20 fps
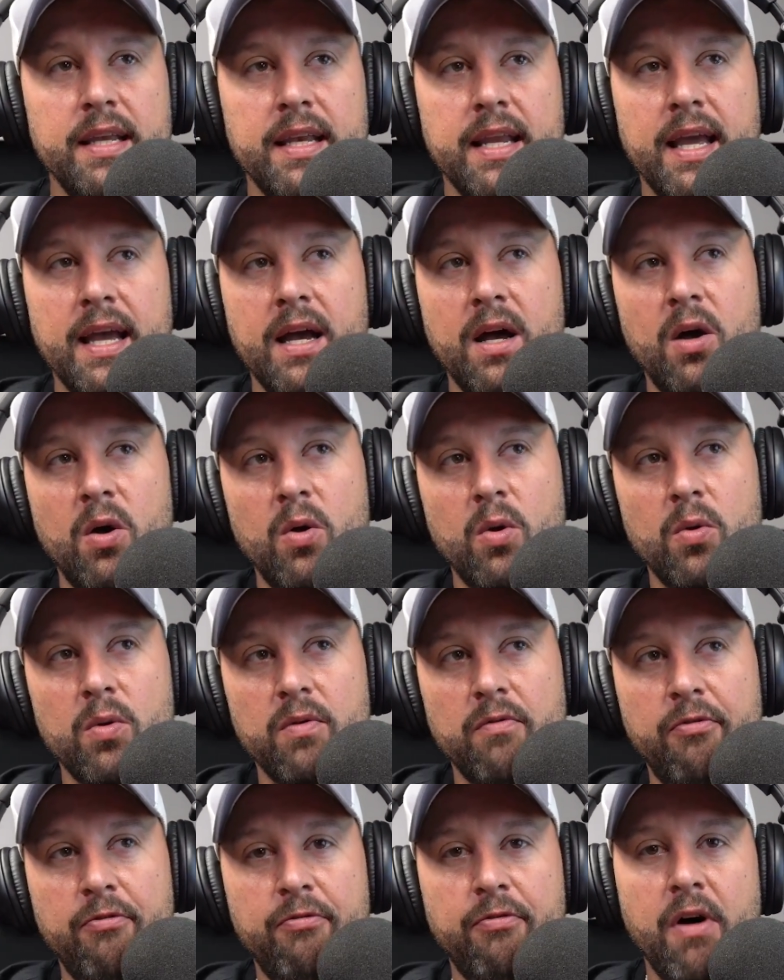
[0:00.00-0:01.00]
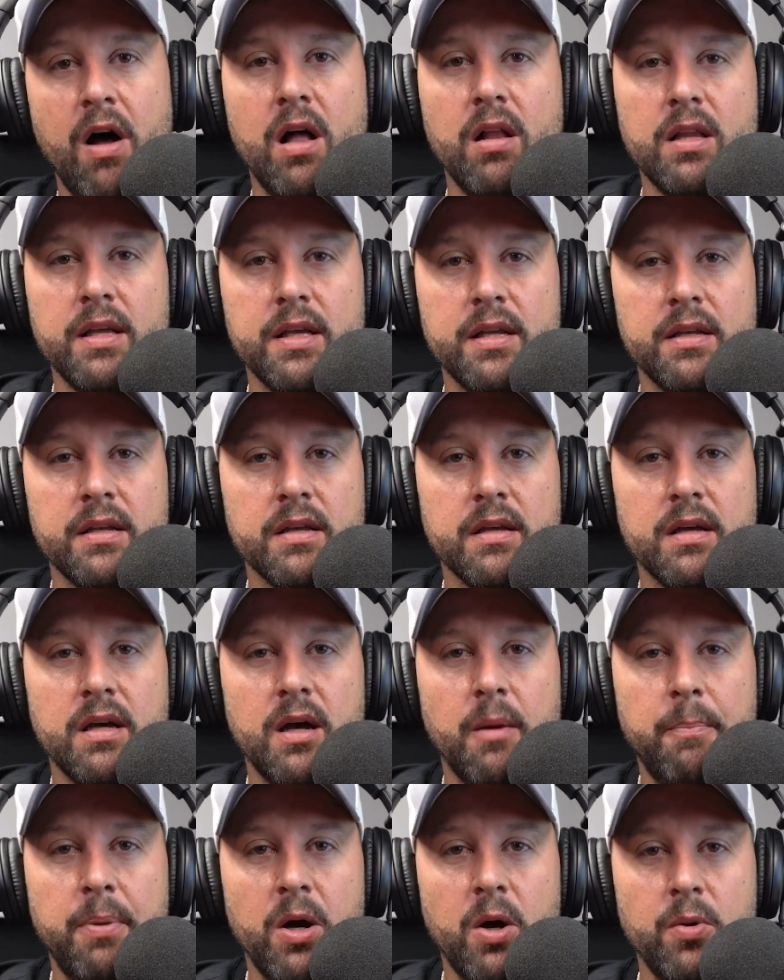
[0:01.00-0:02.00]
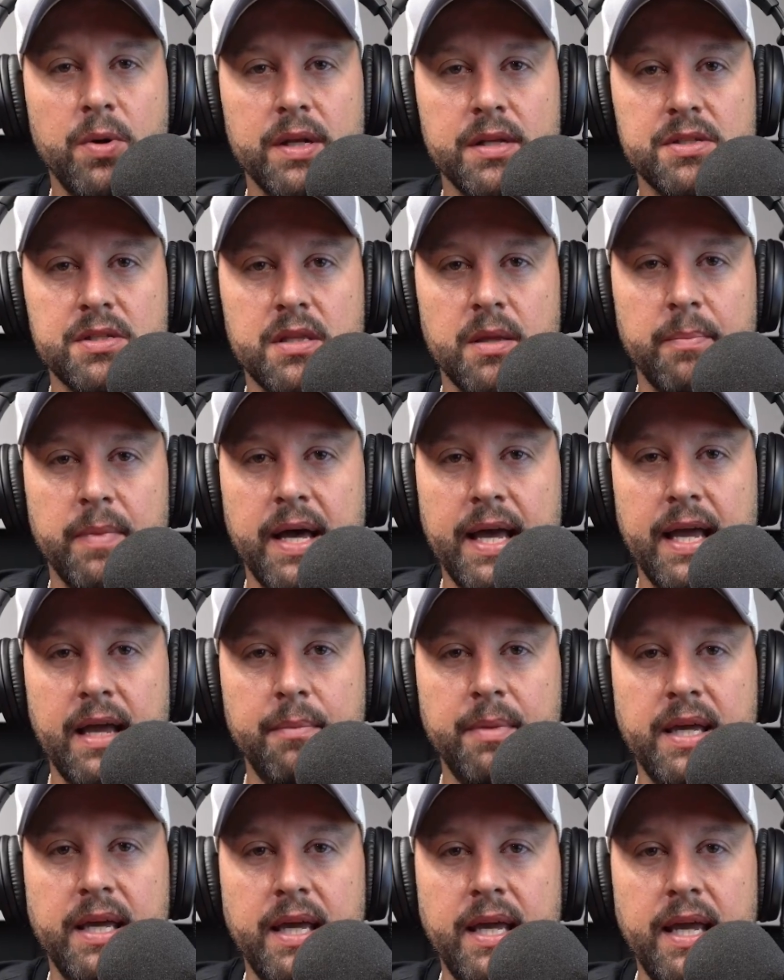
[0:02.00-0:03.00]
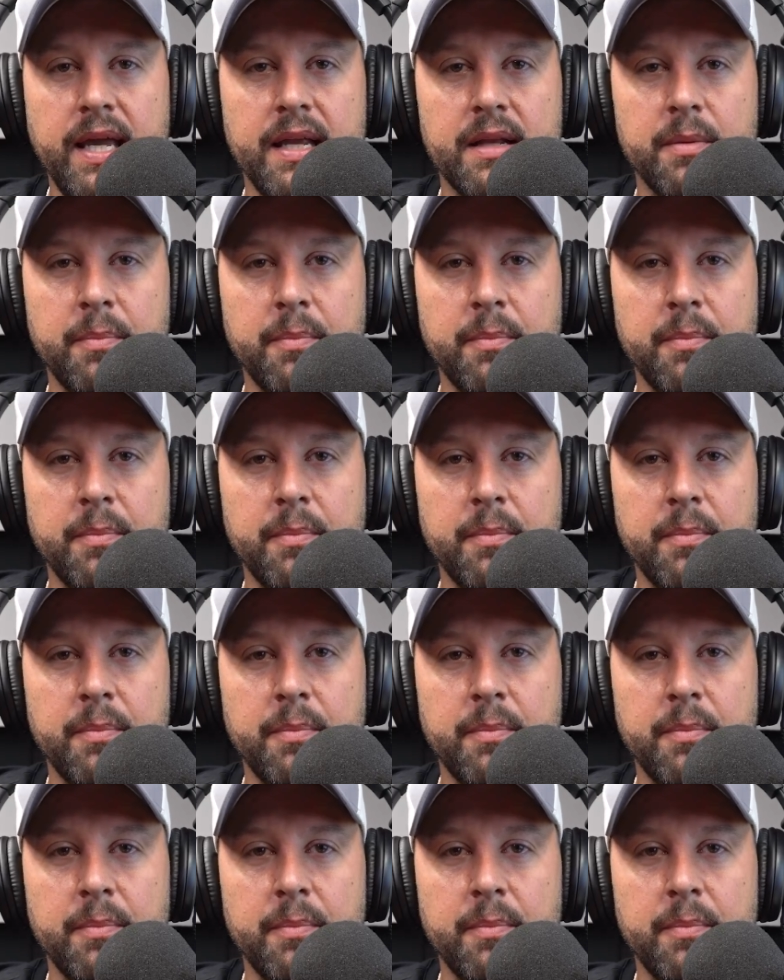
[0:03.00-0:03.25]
now fallen opponents, the Miami Heat.